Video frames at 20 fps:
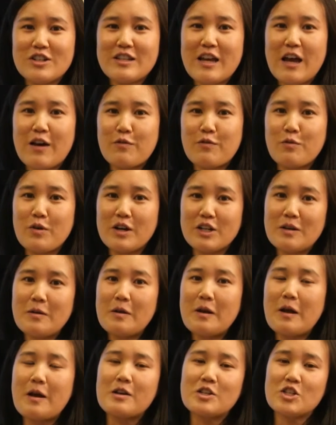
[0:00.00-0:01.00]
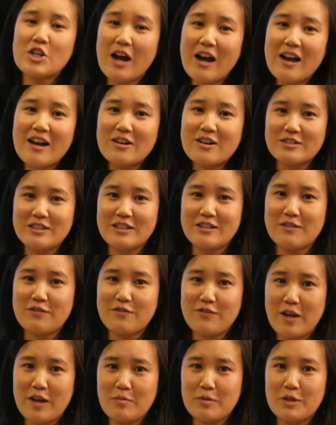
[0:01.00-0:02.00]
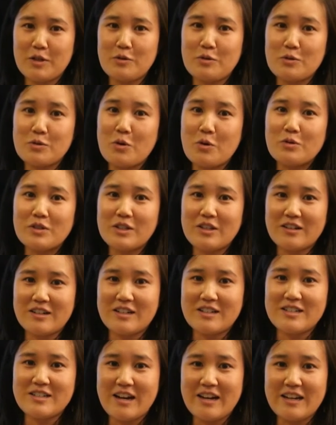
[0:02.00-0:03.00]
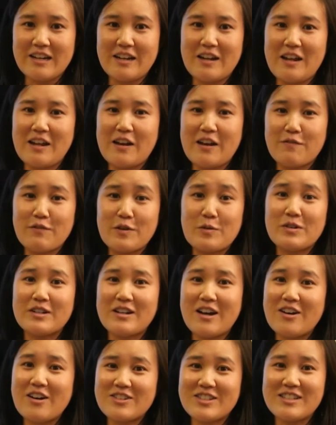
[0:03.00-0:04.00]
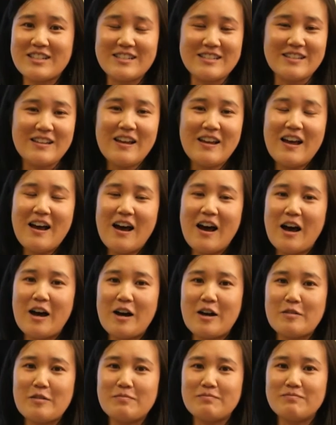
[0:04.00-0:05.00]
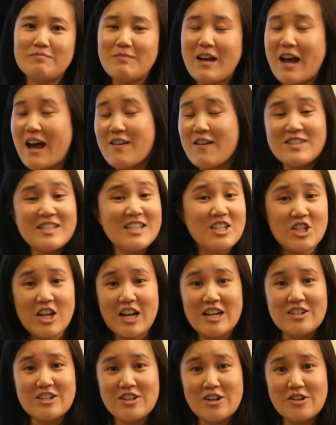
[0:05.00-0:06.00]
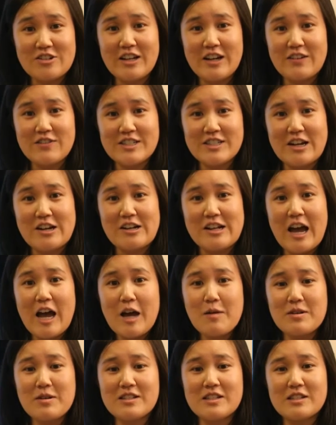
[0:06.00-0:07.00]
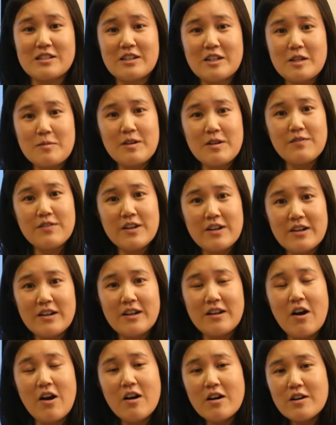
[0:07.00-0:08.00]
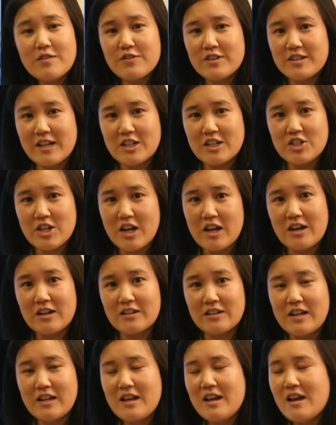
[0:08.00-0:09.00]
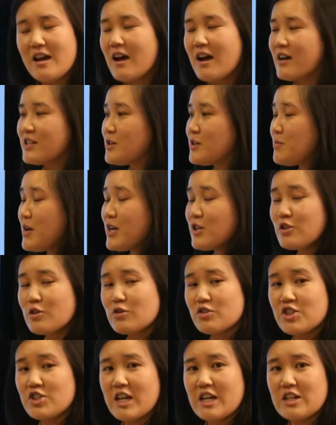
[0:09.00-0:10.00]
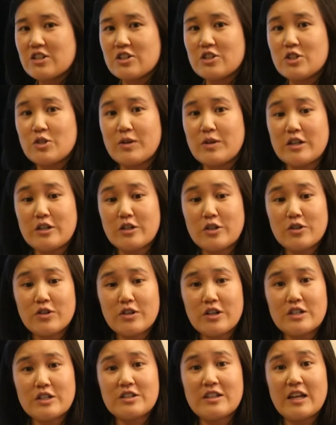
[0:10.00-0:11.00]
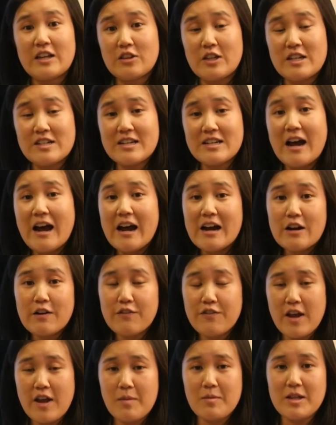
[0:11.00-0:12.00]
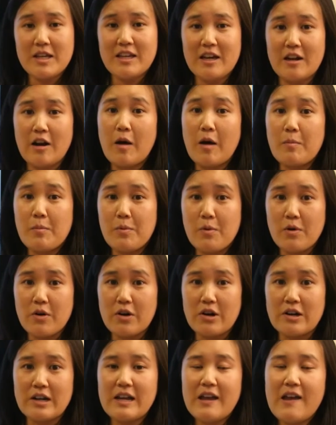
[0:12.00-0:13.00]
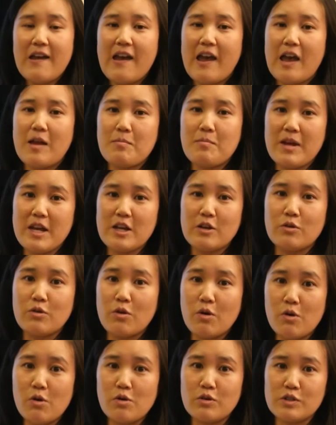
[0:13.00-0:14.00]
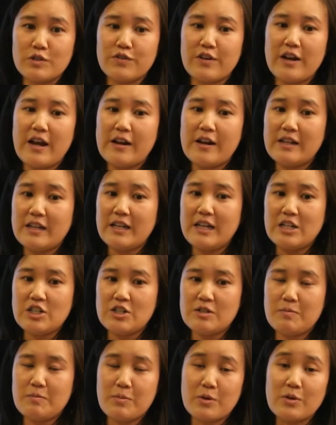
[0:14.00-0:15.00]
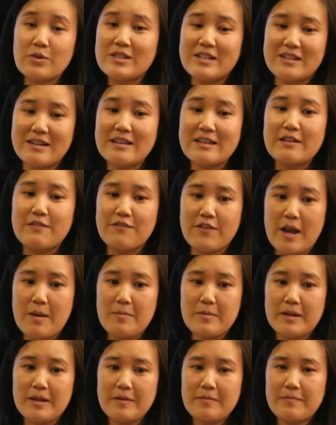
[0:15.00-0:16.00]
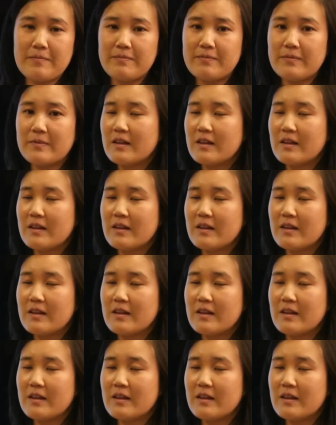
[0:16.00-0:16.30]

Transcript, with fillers: just have one child in the family who's only on a diet and everyone else is um, hasn't changed their lifestyle habits, it's going to be very hard for that child to make those changes. So I encourage that the entire family get on board and make goals for each person in the family.